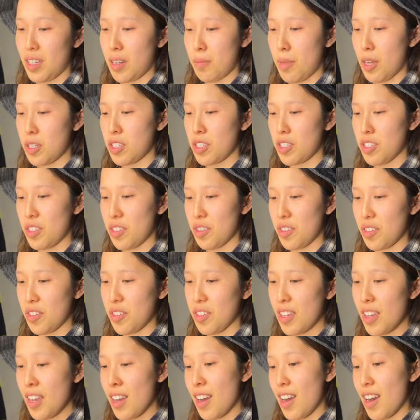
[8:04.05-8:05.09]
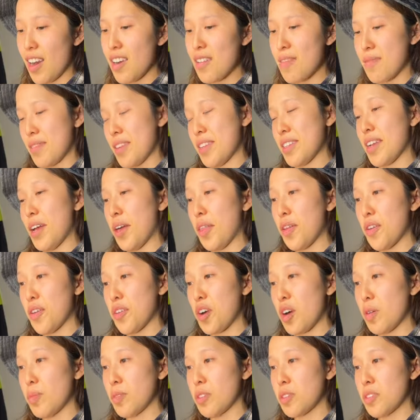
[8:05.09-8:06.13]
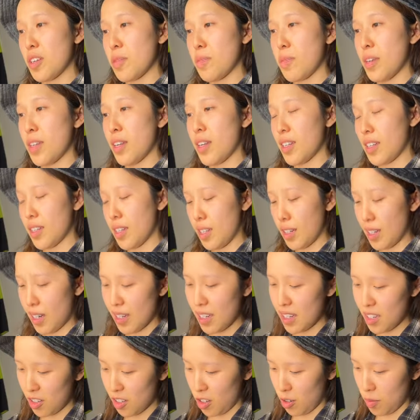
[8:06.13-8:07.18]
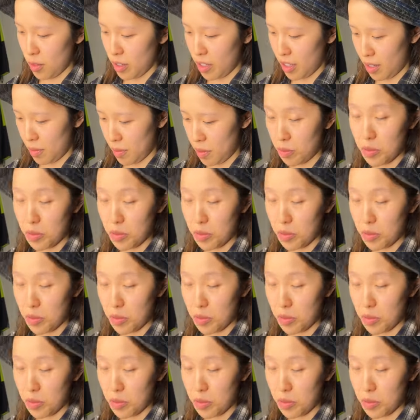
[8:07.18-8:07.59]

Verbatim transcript: of match each other. Ah, another Omastar by Akira Komayama.